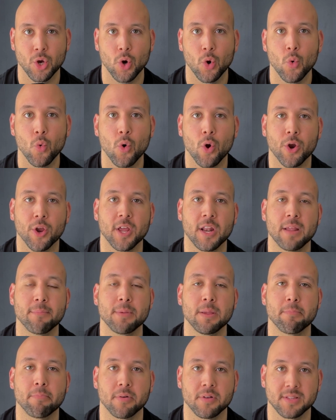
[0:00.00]
who are going to
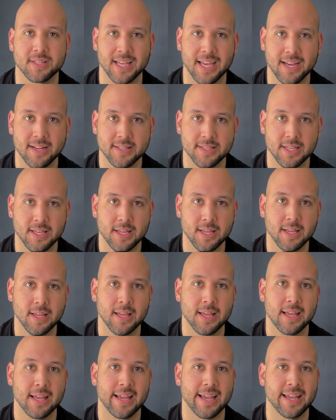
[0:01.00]
be protecting
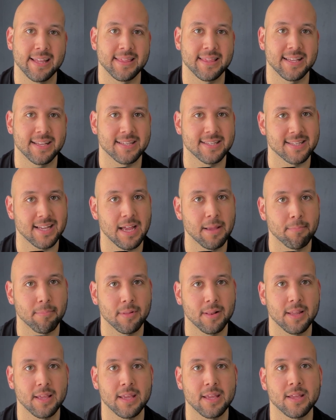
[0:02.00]
and
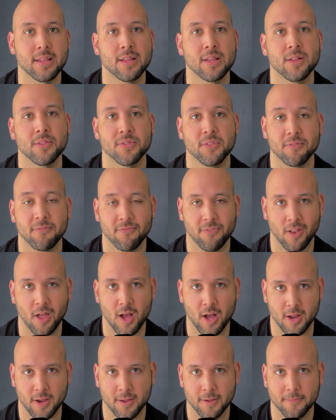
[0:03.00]
discipling the
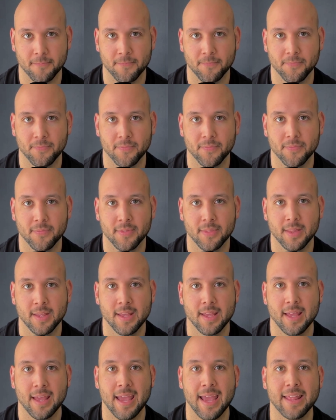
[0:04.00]
flock.
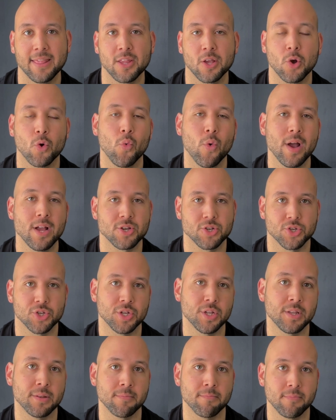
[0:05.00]
And the
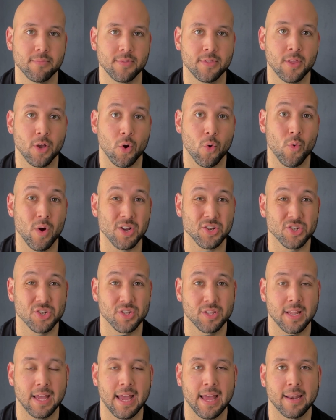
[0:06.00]
question
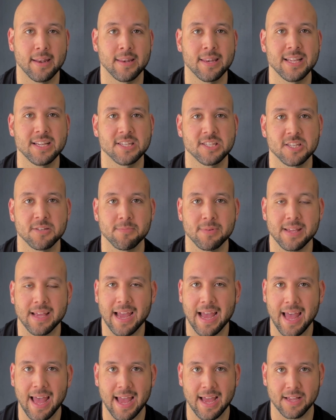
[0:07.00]
that needs to be
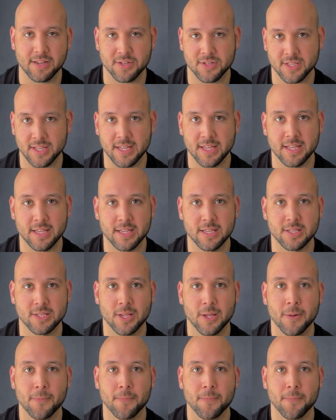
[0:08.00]
asked is,